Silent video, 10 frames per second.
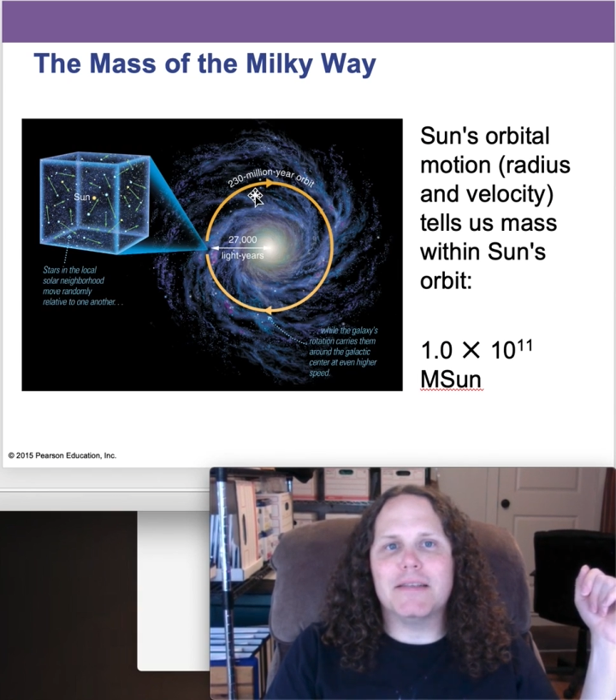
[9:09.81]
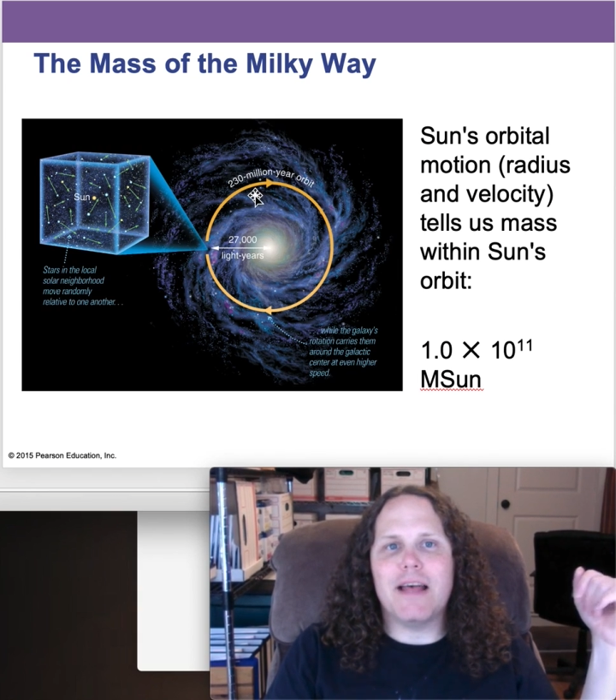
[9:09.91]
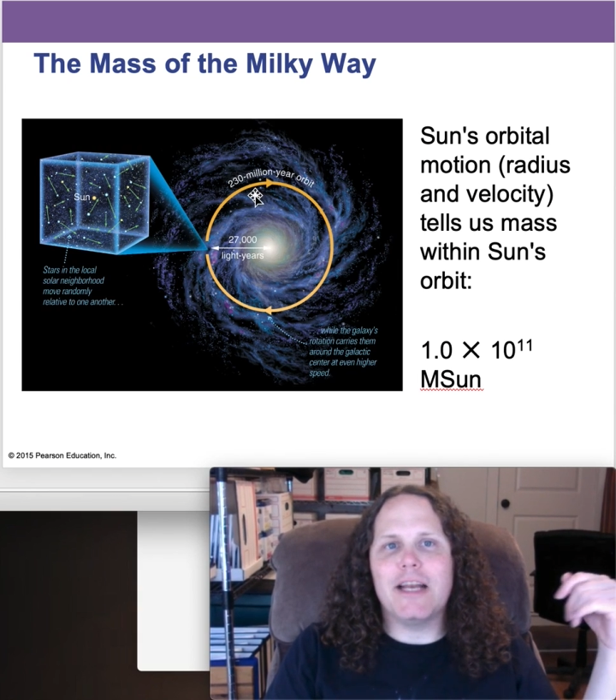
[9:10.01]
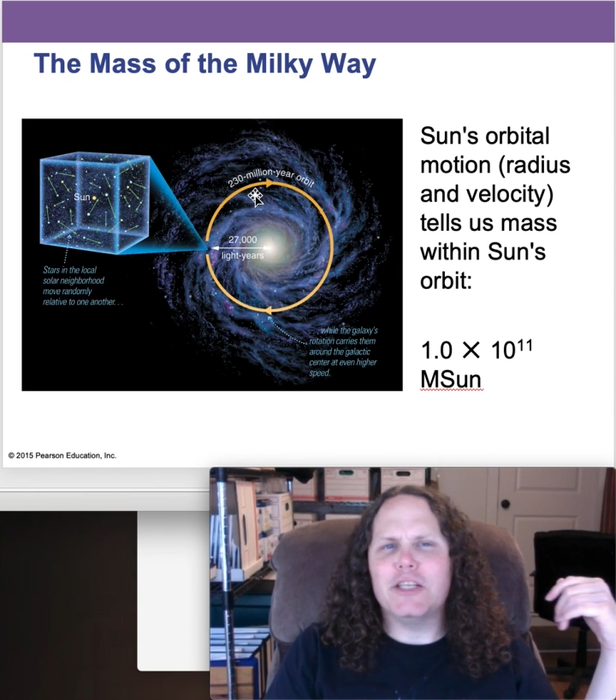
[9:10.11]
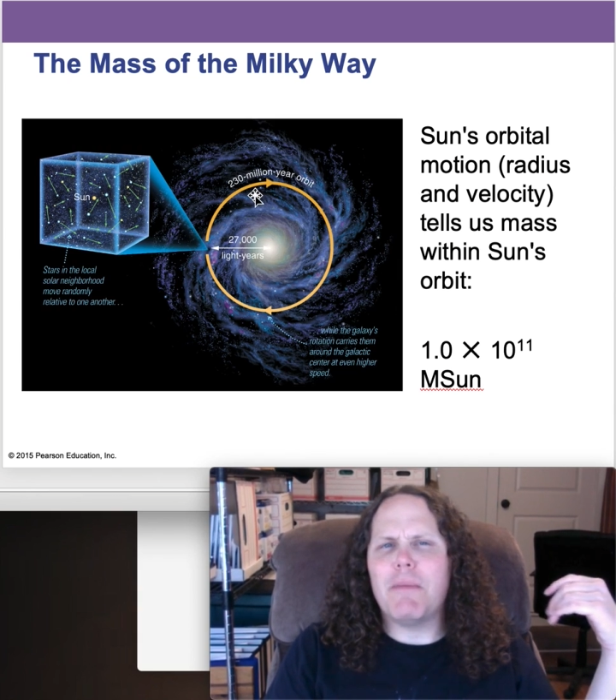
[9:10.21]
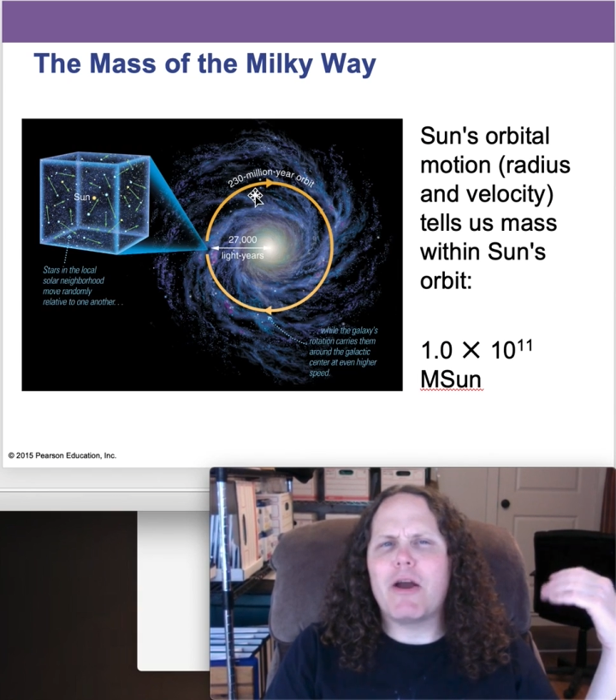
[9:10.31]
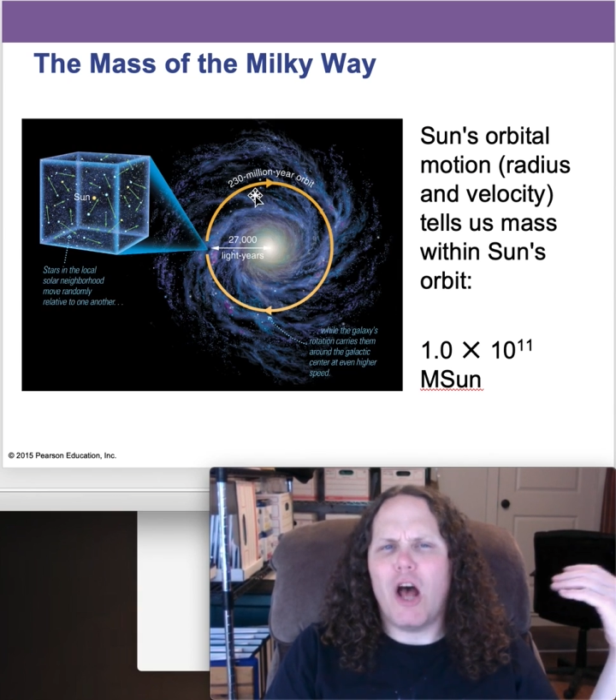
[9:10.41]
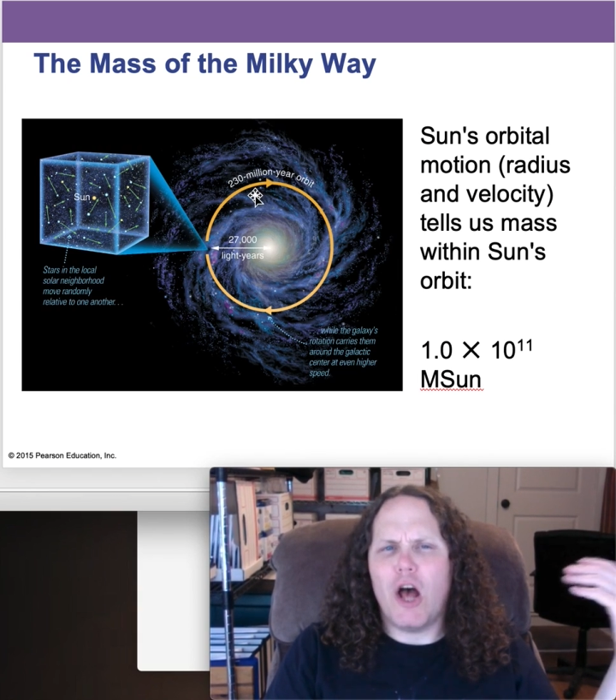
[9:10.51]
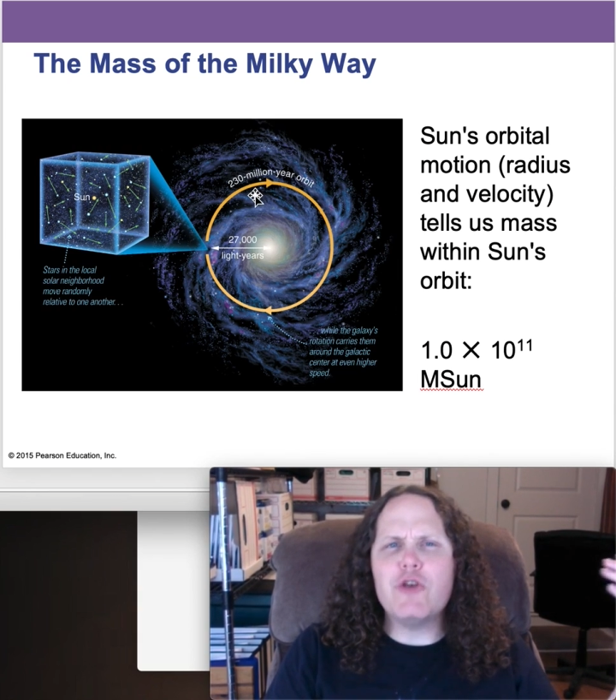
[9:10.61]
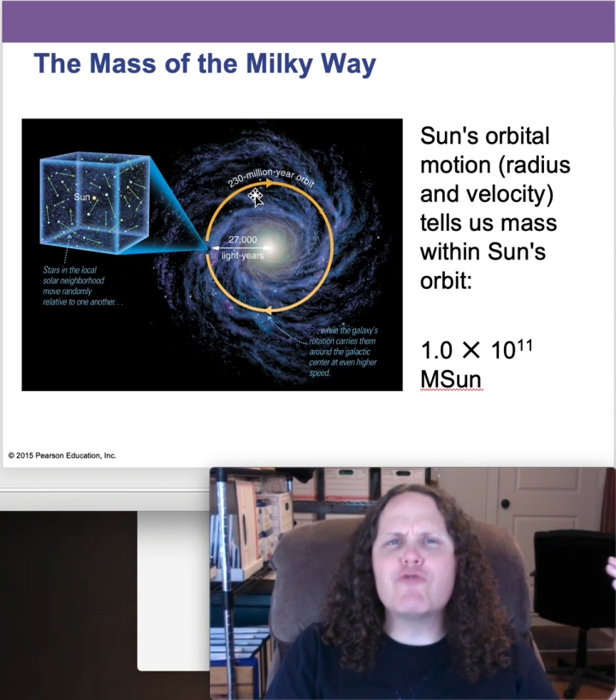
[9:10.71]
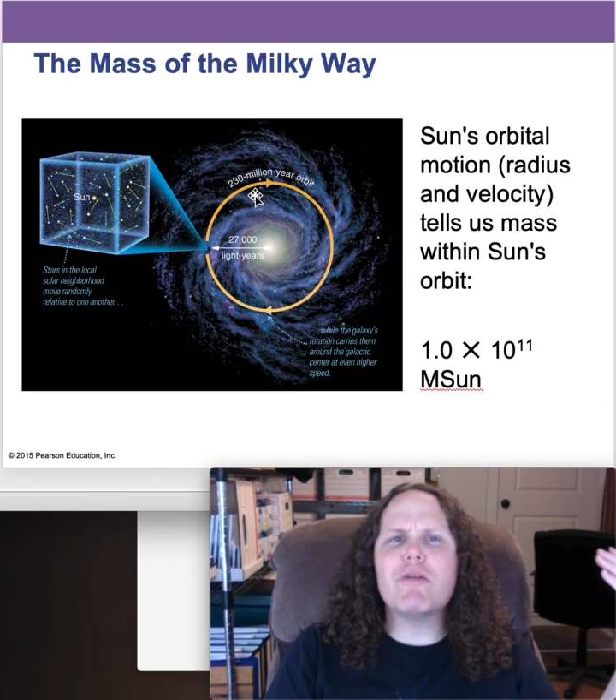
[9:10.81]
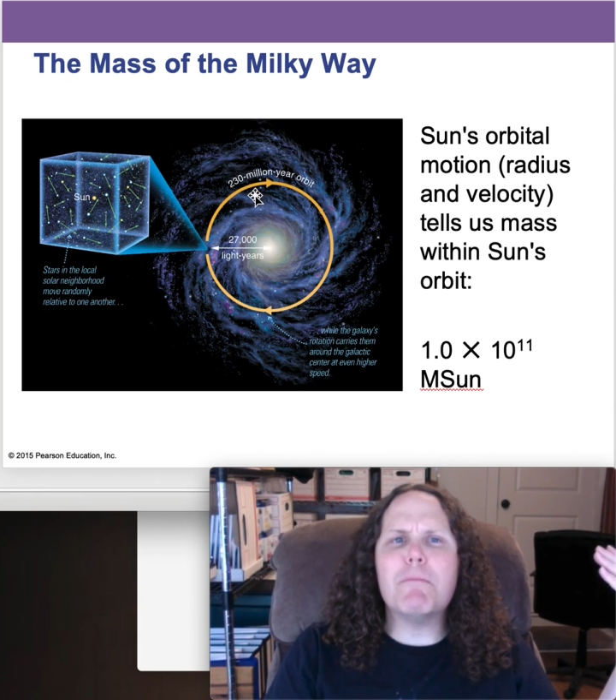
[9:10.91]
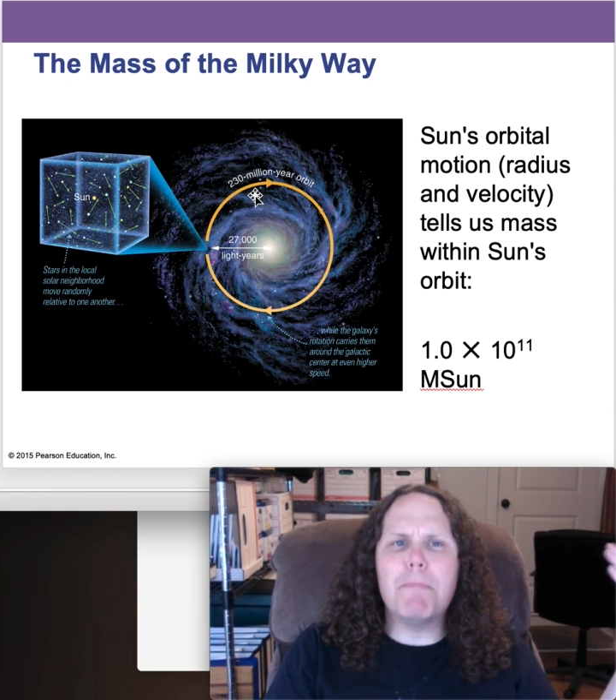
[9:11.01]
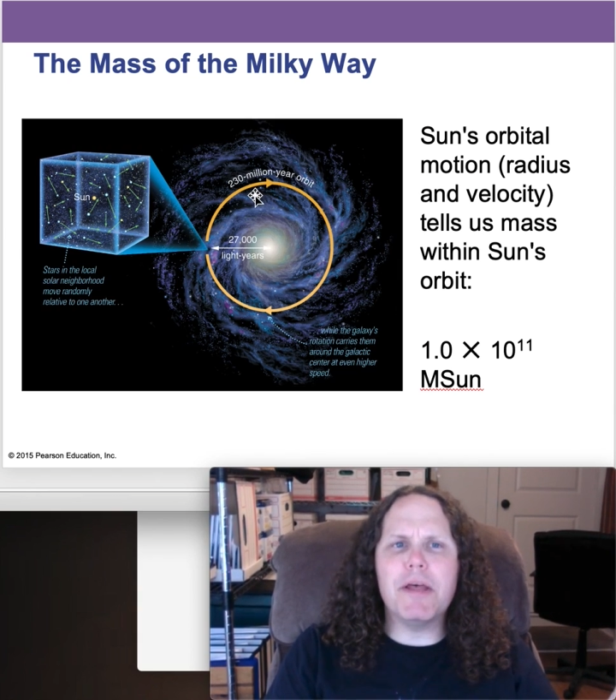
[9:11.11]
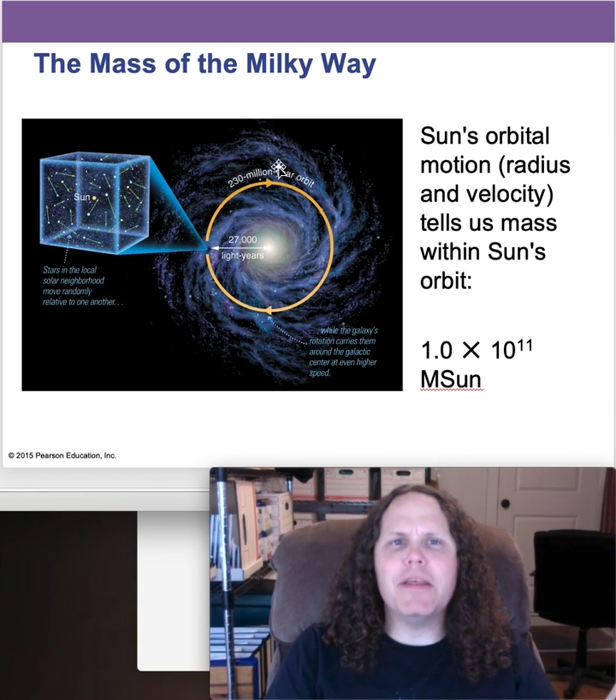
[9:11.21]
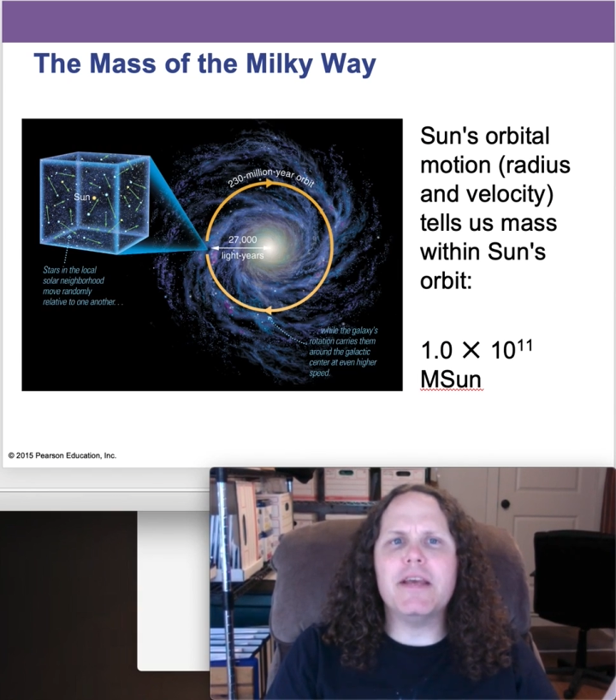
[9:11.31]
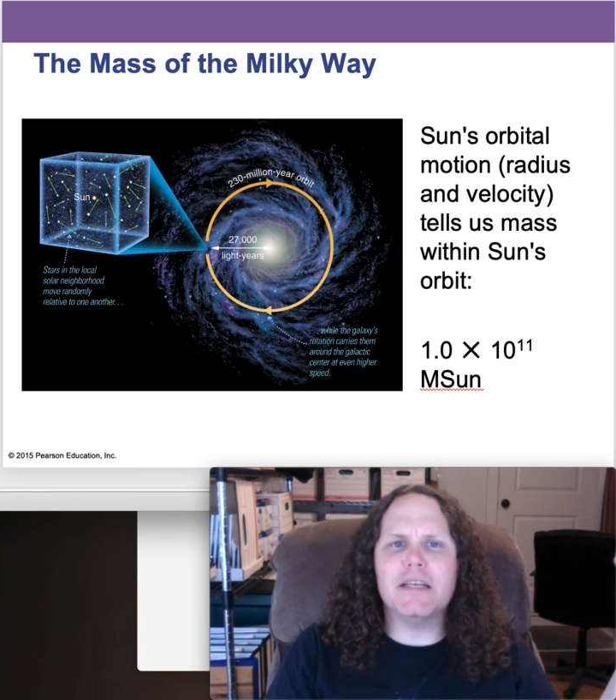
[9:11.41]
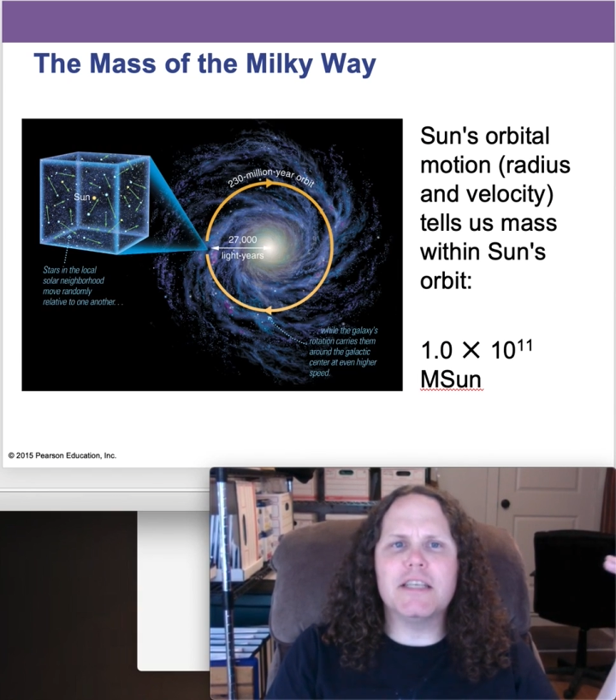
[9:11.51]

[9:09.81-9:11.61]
That is about 100 billion